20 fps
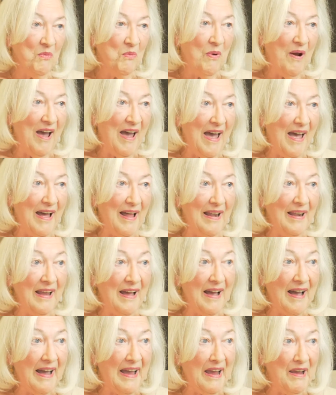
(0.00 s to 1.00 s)

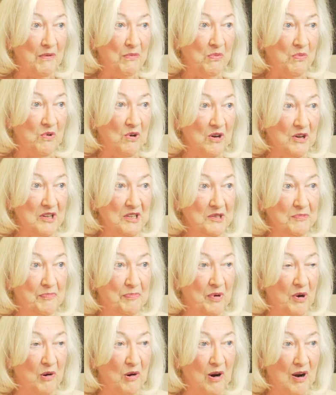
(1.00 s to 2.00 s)
Well, I was
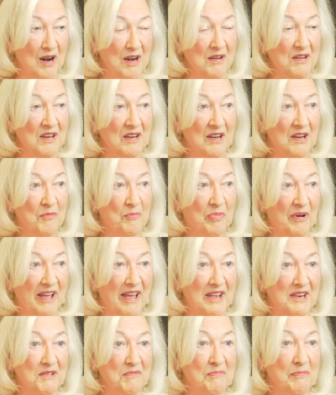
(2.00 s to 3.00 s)
born,
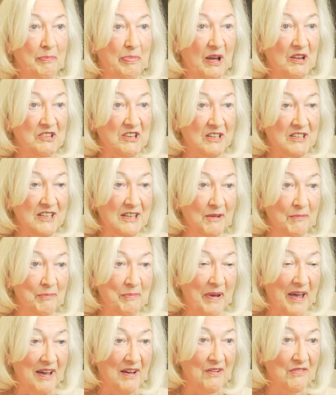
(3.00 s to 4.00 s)
bred and buttered in
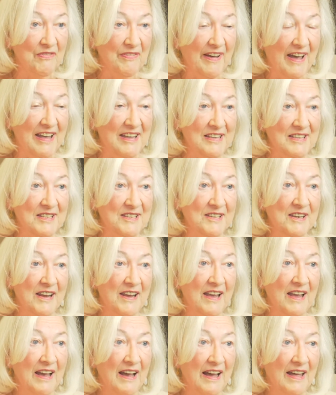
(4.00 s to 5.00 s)
Belfast,
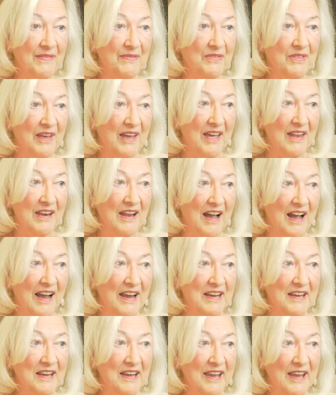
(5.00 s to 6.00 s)
and then
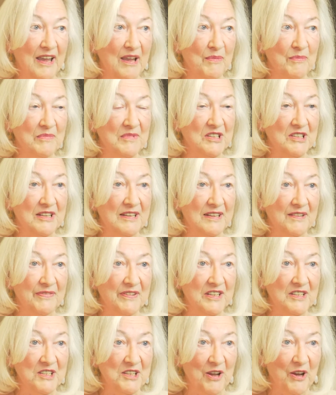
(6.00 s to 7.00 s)
I came to live
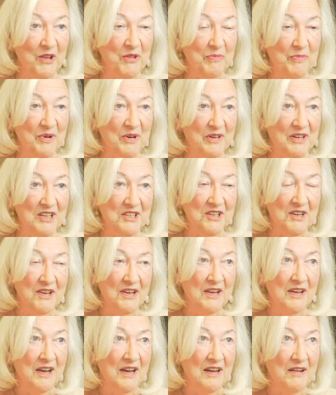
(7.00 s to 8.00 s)
in Southport,
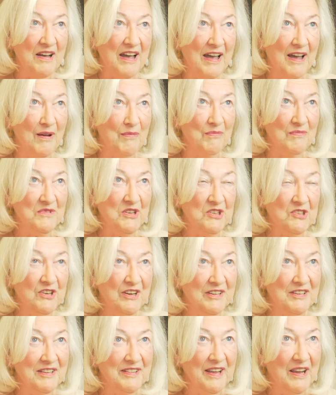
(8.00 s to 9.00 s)
just
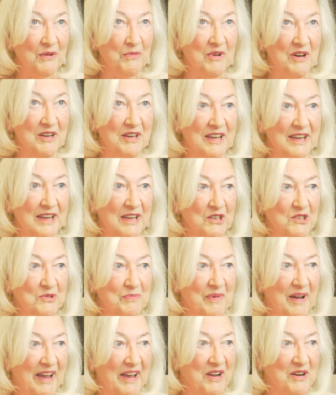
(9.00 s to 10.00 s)
trying to think what age
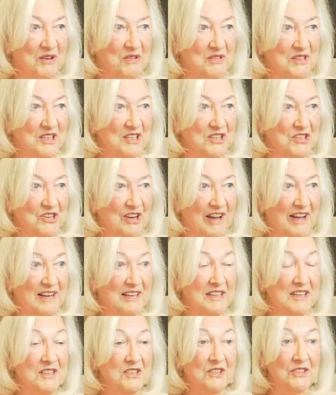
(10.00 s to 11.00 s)
my oldest
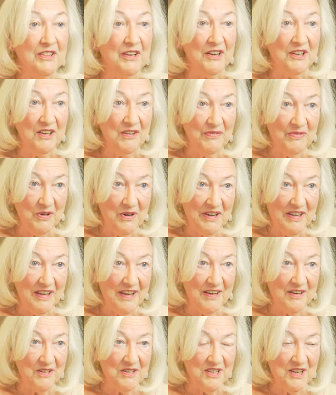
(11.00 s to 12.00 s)
child is, 34
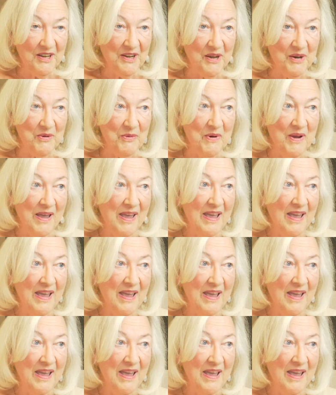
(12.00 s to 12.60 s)
years ago.